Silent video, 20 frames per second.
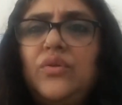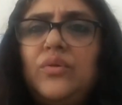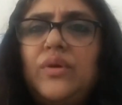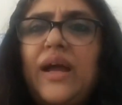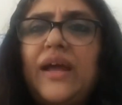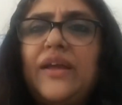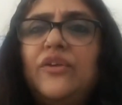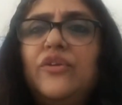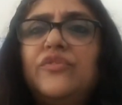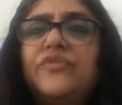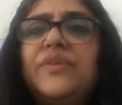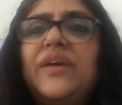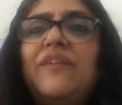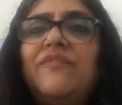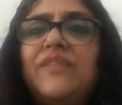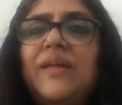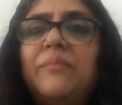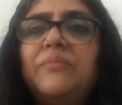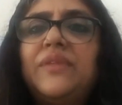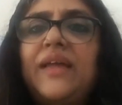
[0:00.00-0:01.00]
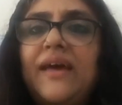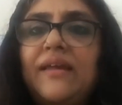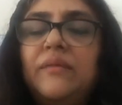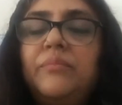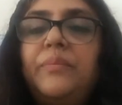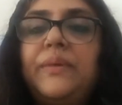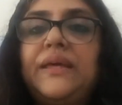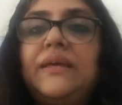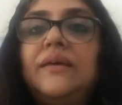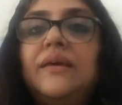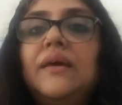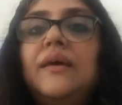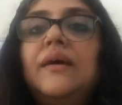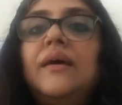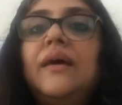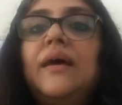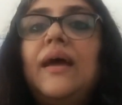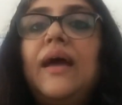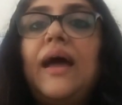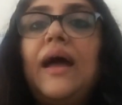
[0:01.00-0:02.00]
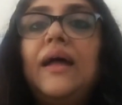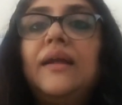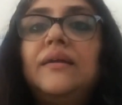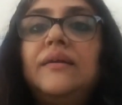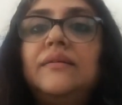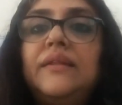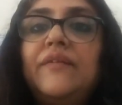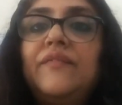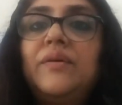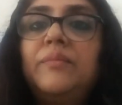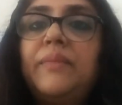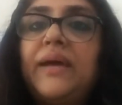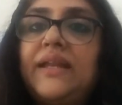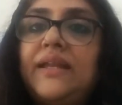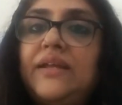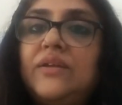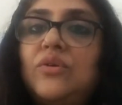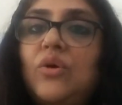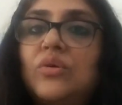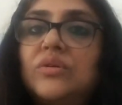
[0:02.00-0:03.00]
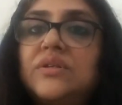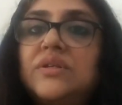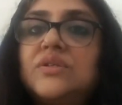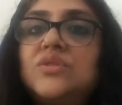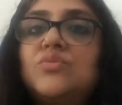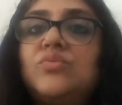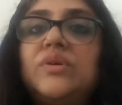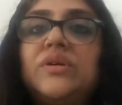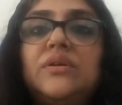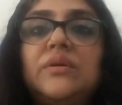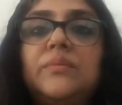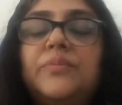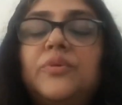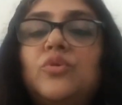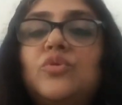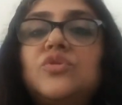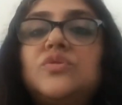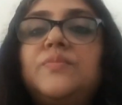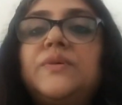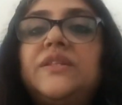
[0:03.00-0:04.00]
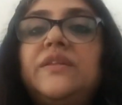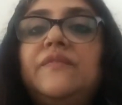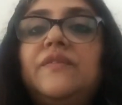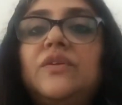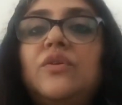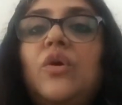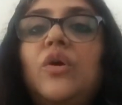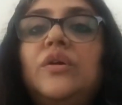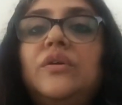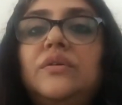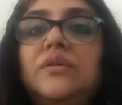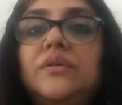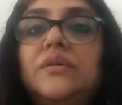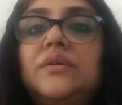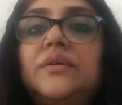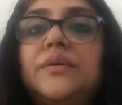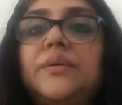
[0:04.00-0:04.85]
kind of give them therapy. And there were many doctors who were approached, but they were not,